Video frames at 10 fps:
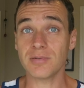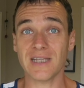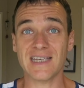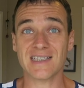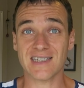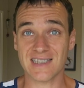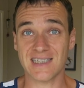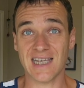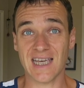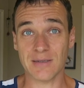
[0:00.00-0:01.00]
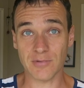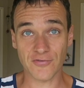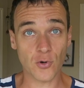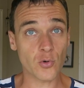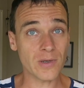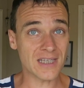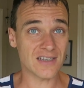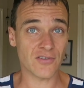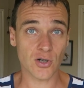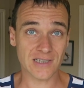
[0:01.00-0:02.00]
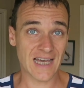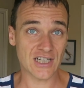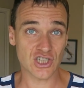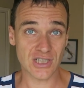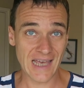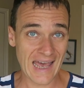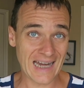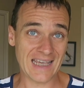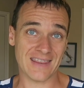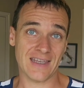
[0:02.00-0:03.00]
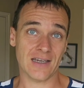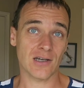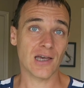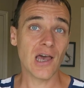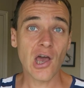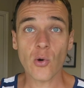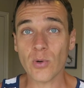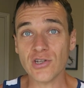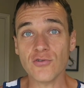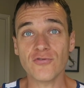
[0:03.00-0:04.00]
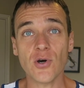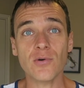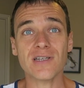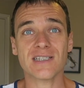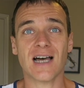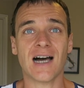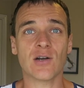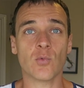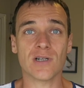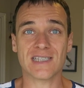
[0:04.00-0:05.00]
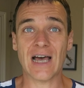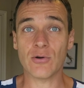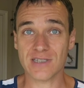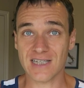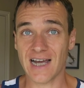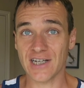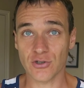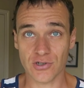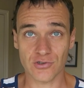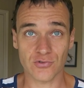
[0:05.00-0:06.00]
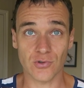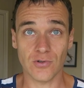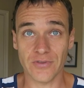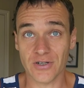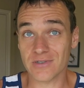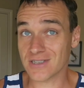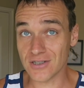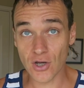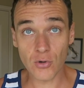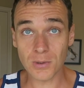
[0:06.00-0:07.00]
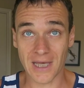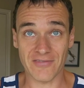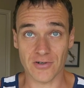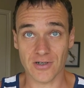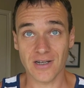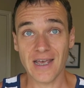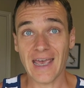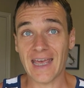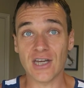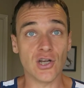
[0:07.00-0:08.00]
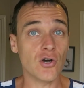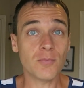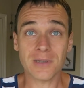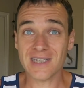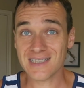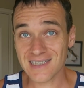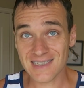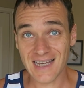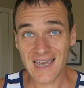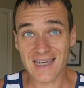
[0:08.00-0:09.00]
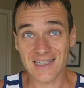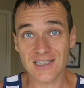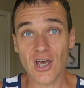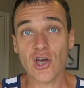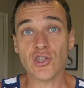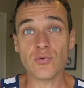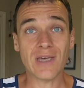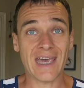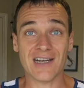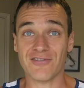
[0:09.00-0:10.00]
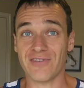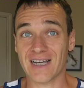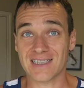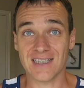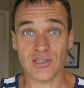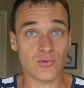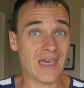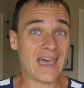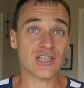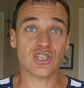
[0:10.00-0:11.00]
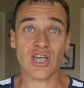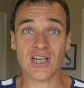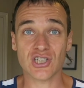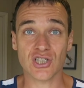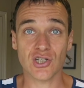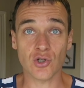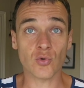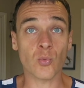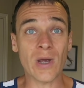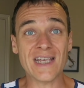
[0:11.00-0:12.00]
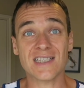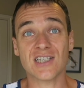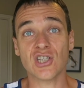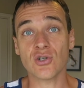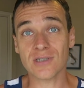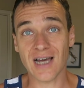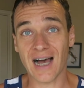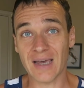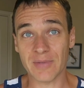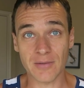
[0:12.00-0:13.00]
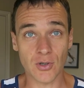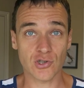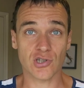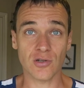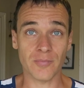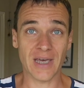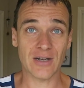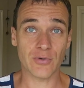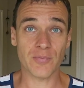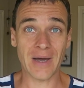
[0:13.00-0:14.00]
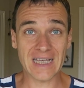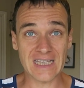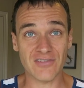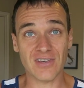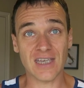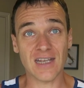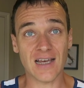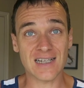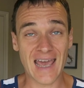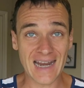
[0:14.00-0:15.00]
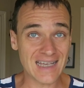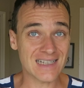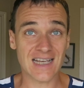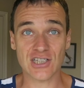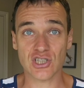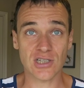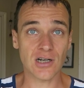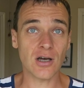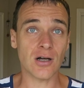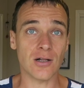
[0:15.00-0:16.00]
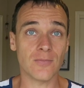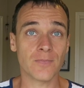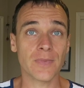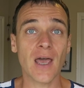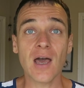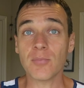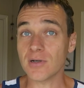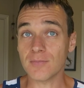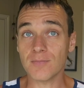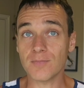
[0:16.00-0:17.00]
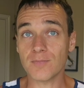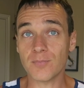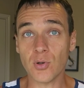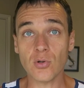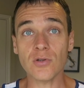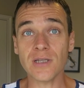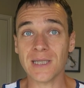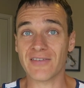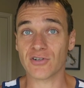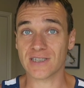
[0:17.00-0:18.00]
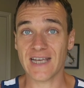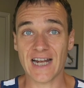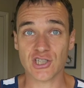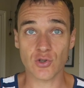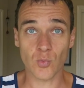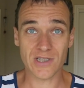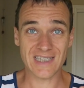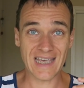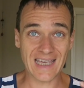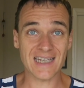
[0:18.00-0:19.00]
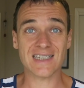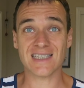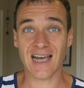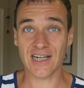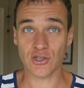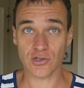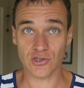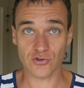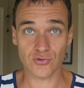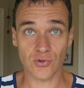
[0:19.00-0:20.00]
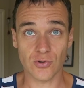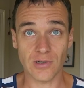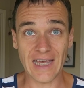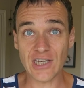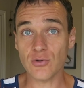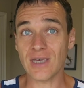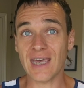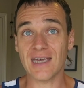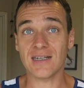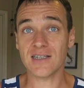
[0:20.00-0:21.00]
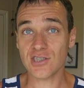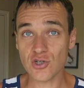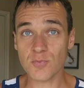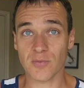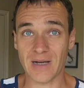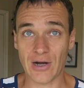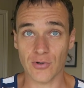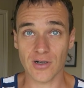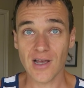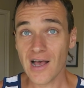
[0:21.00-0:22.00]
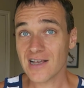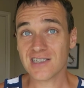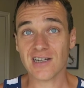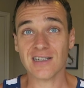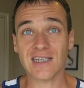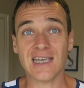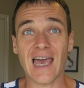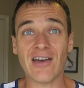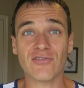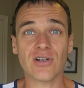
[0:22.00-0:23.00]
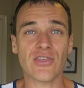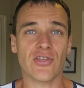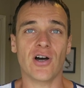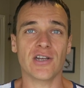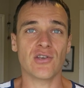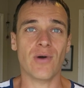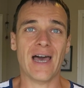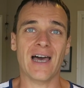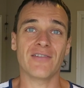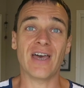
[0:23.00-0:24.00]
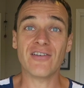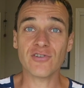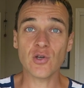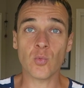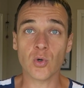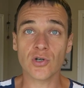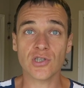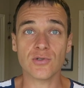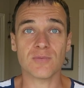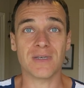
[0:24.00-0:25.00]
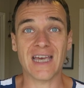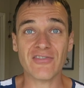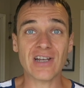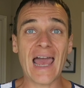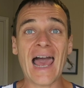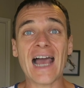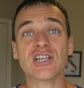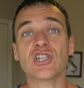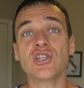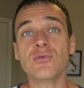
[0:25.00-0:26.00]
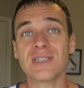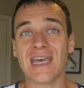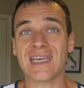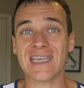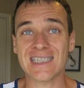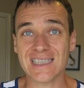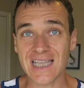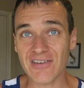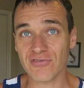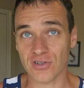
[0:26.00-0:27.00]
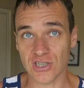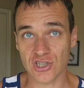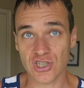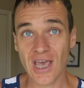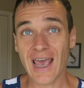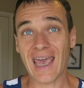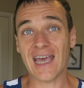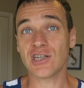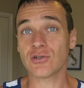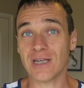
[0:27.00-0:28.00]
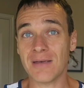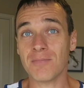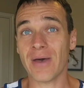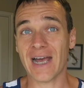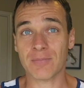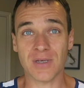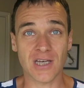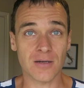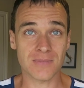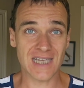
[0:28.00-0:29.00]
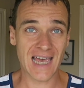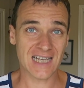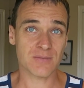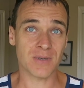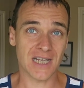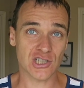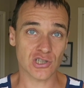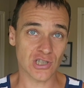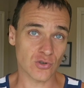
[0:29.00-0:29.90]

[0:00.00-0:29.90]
place to stand before we give our attention to anything. When you focus on what's outside your control, there is no lever and no place to stand. You can't affect it, you can't change it, you're wasting your time and emotional bandwidth by giving it any attention at all. But pull the lever attached to what's inside your control, and you gain a superpower. Suddenly, every thought you have, every word you speak, every action you take is leveraged, and your impact becomes exponentially